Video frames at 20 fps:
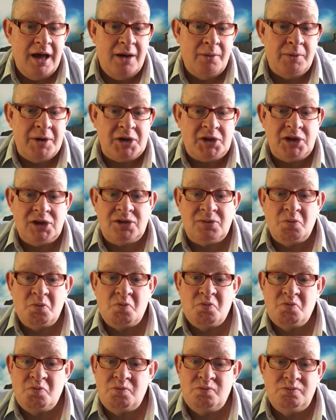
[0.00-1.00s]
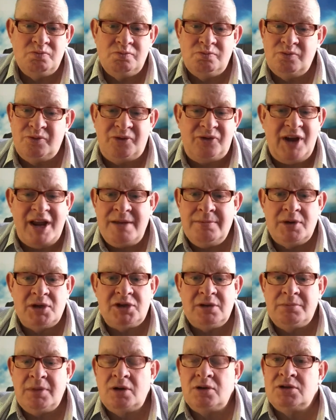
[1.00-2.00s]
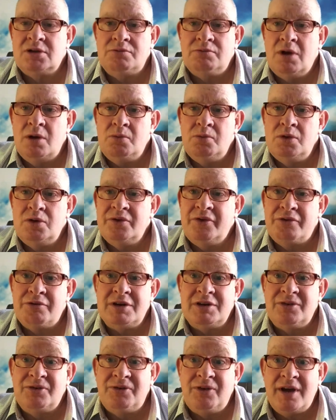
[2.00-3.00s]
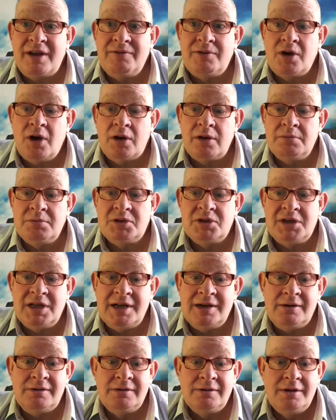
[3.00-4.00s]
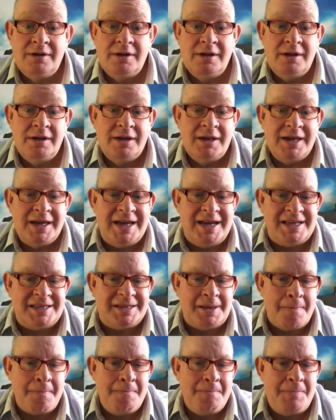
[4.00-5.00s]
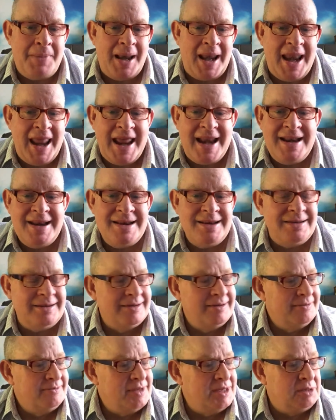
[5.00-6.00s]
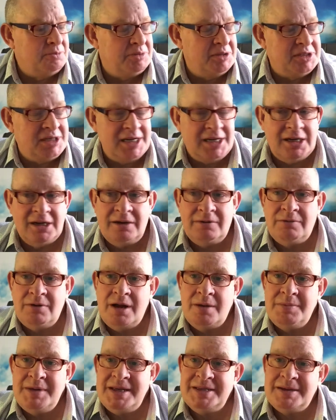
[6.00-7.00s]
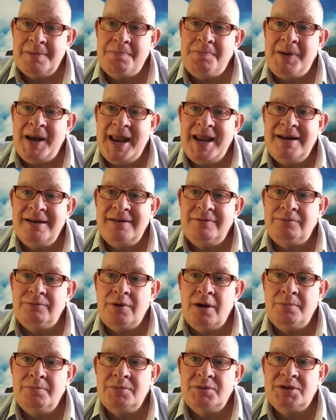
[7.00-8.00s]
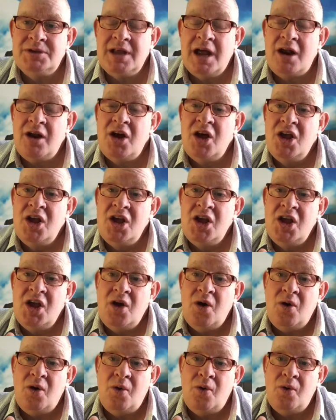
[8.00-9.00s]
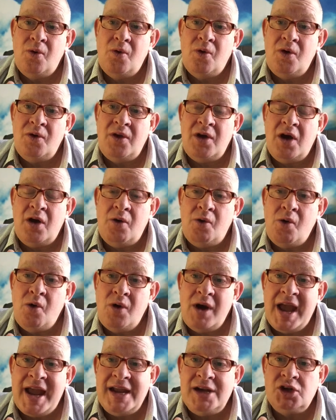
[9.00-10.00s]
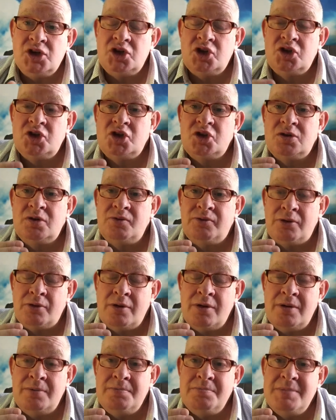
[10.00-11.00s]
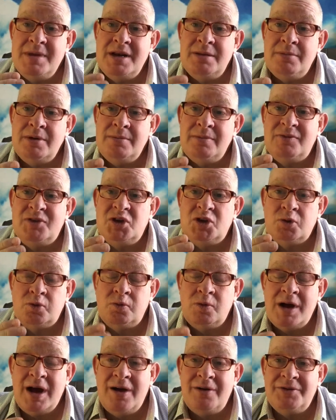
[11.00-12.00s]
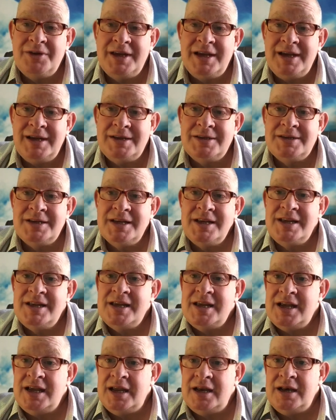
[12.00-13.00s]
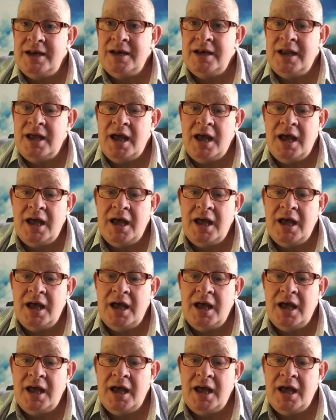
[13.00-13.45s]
which is famous amongst the rum world for its 5-column still. It's a blend. This particular rum is a blend of rums that are all aged for a minimum of 12 years in